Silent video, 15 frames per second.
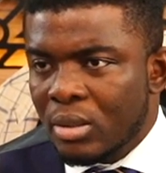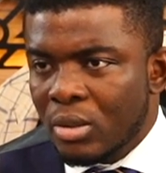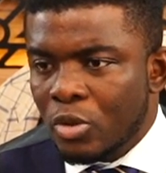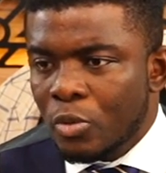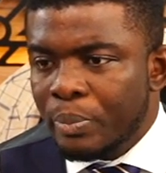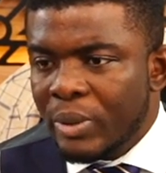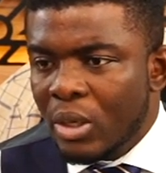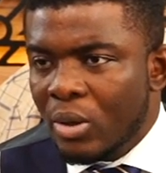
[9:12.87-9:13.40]

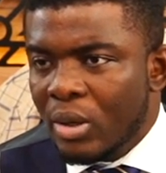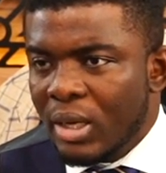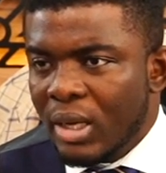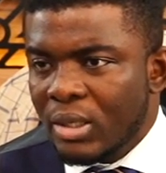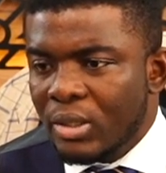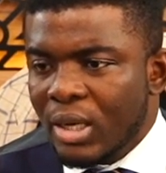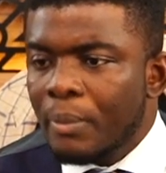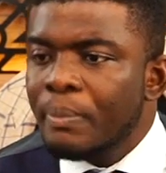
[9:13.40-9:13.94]
You pay
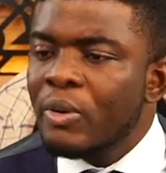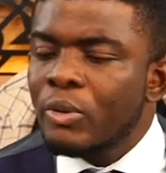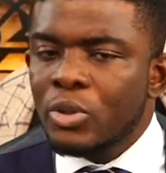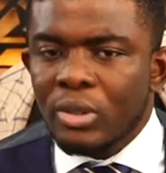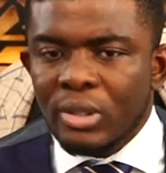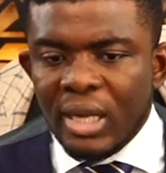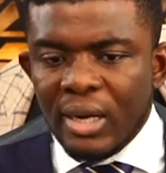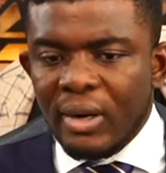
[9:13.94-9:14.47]
online, you can pay with
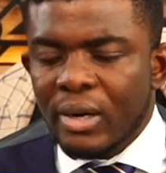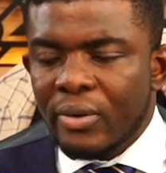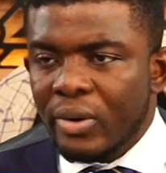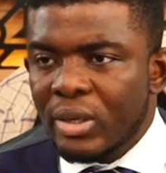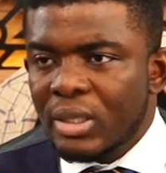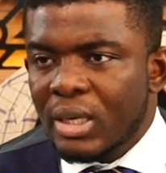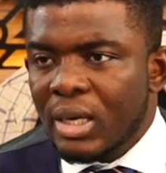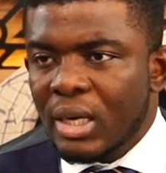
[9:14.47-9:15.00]
your Naira
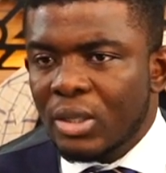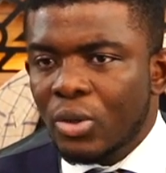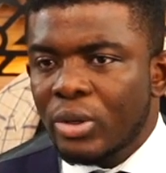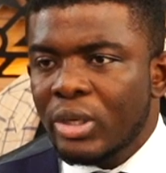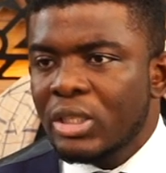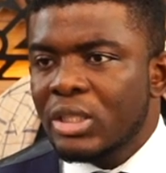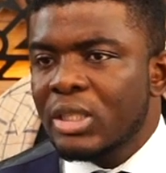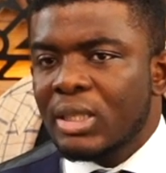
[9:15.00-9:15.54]
credit card, or
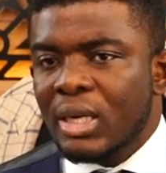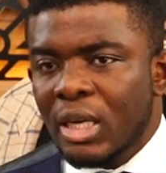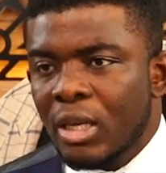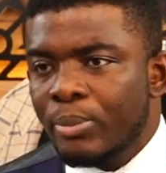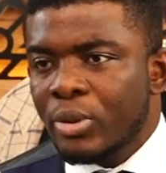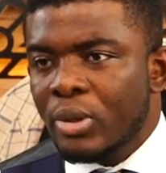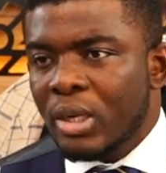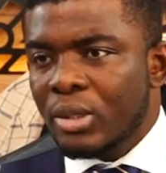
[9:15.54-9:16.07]
agent can
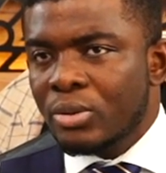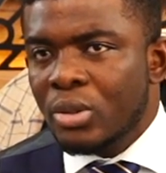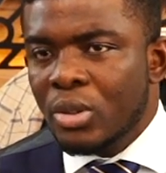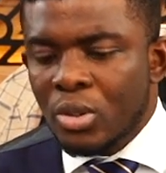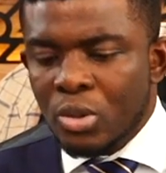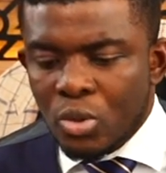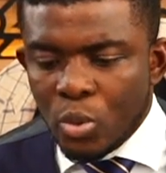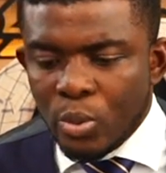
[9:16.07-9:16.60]
help you out.
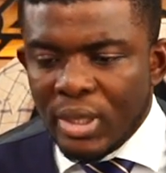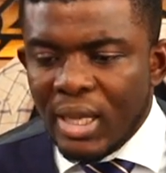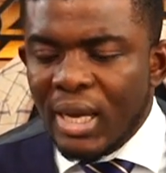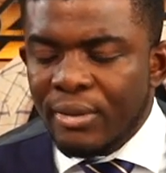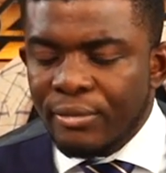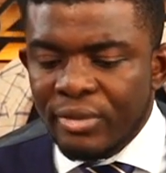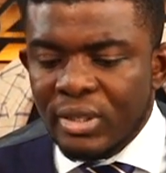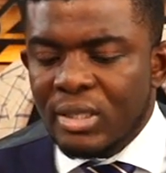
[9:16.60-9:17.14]
So with
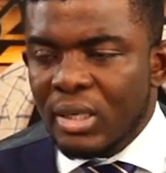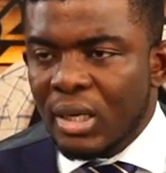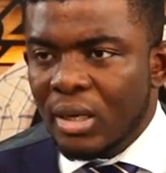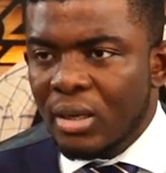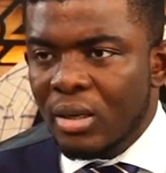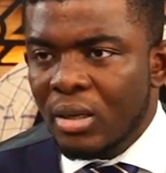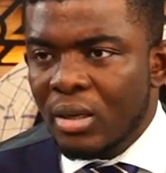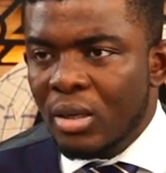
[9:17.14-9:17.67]
that
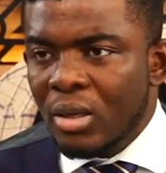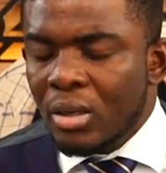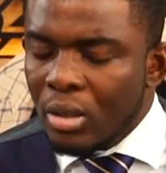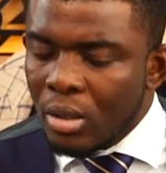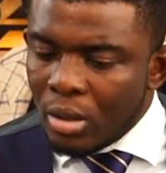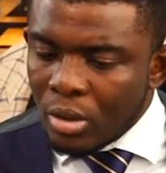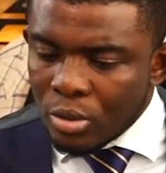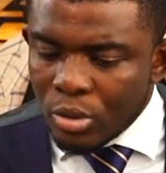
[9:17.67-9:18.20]
visa,
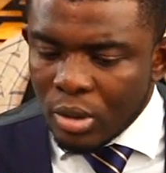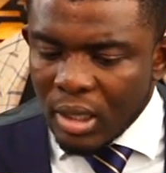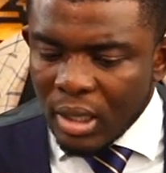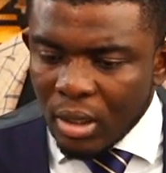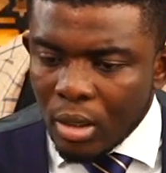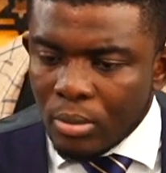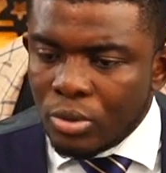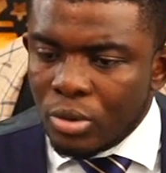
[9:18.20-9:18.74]
you can
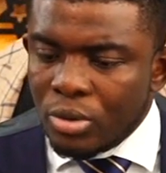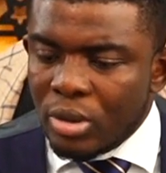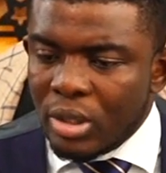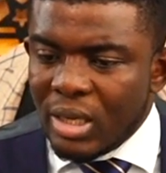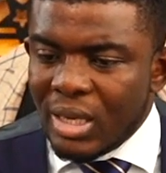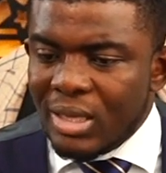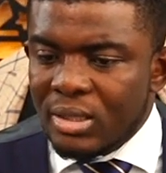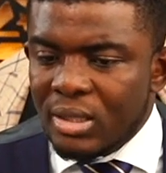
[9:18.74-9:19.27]
come to
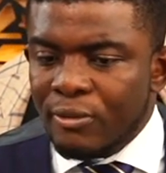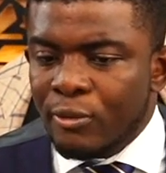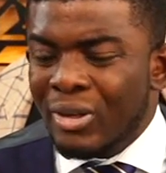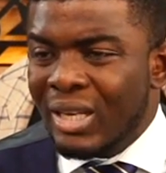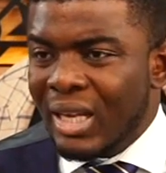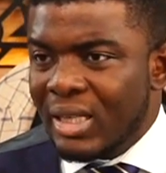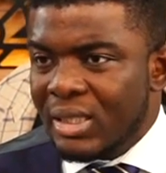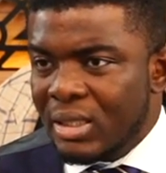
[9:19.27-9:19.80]
Turkey and stay for
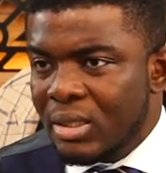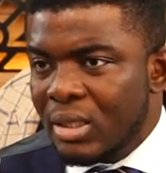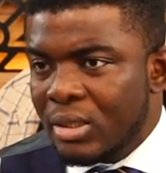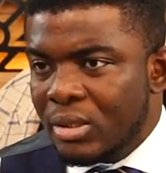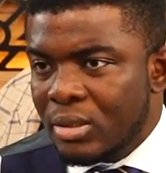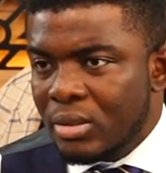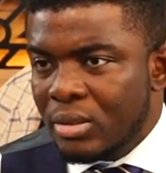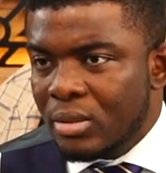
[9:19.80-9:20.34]
90
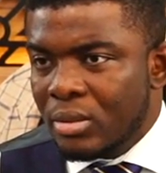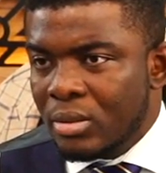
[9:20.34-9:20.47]
days.